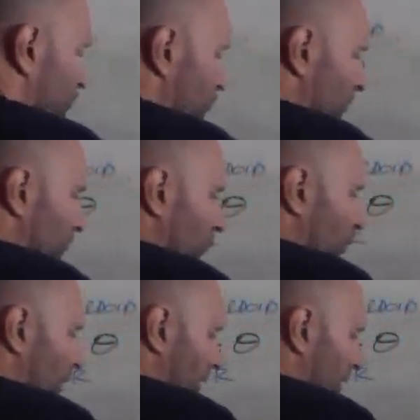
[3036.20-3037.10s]
2 is
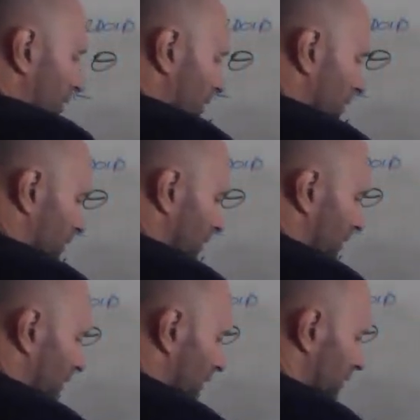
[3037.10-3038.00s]
1.
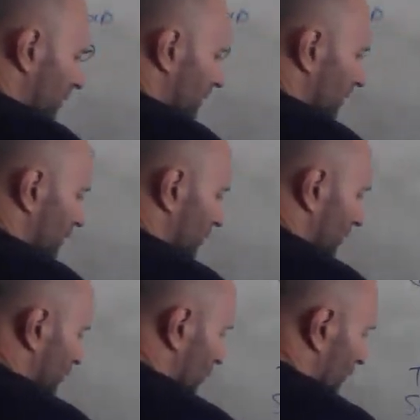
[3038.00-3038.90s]

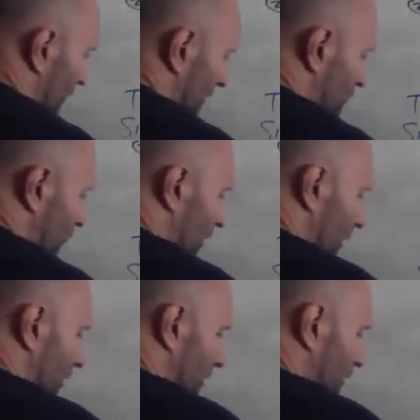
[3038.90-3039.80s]
So if I draw